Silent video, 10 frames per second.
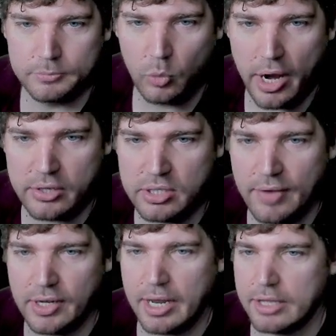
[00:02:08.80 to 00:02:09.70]
why are
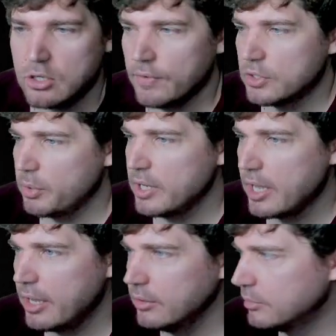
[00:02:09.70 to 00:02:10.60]
seventy-nines going for twenty
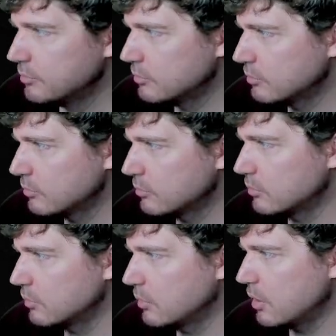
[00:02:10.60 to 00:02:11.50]
K?
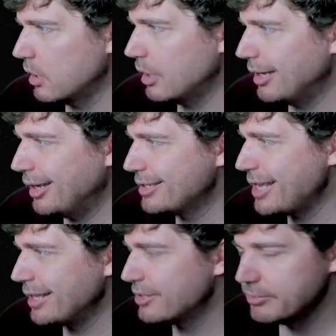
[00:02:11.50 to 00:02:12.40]
Uh,
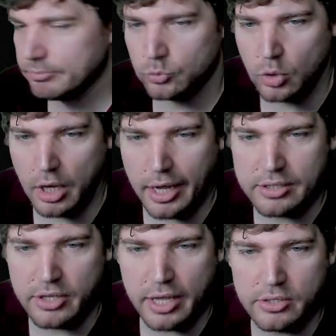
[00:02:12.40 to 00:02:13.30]
sets. Raw hot
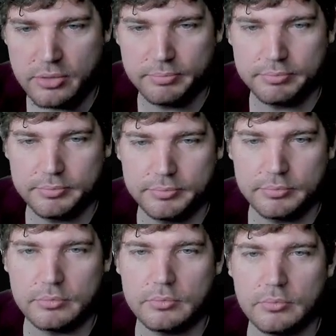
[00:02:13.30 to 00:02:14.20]
sets.
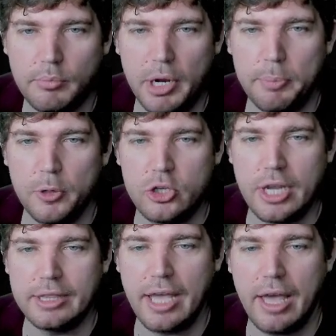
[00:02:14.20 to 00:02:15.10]
But
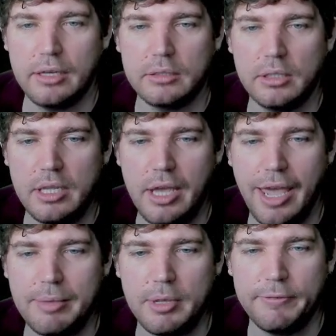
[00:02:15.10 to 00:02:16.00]
appreciate that. He
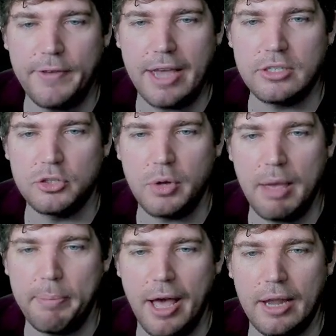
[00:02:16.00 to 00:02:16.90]
hate me. Fastest
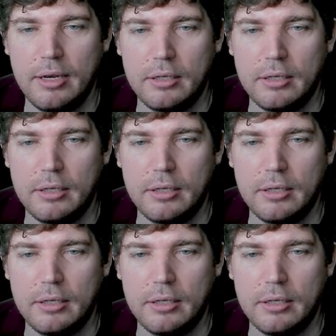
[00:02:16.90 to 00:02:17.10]
tripod.